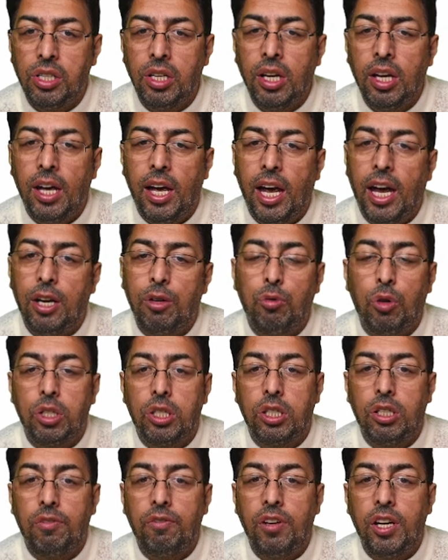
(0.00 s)
and what are the
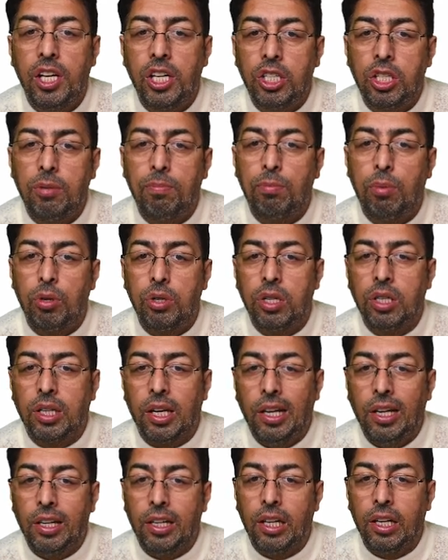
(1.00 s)
various important
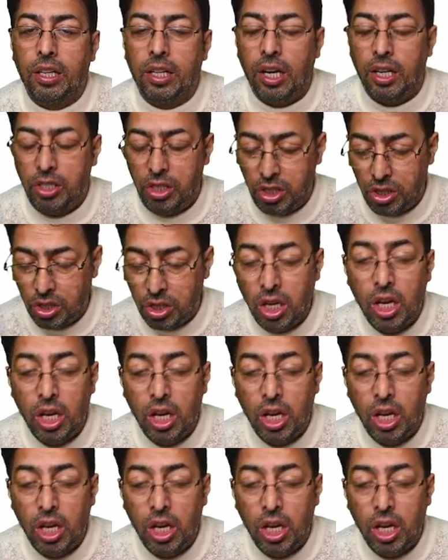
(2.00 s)
clinical conditions